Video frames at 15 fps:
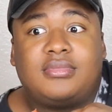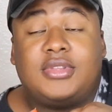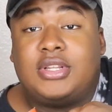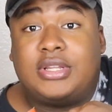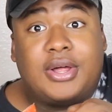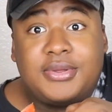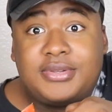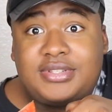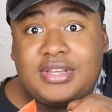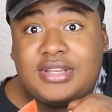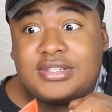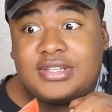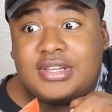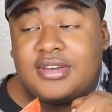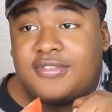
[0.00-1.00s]
the low
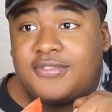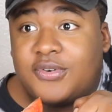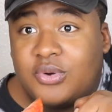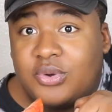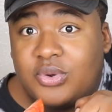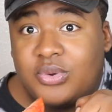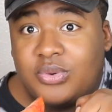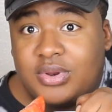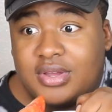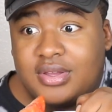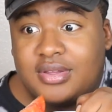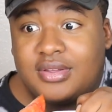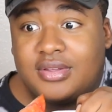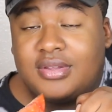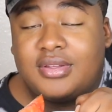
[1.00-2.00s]
seasoning
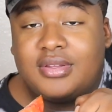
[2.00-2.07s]
food.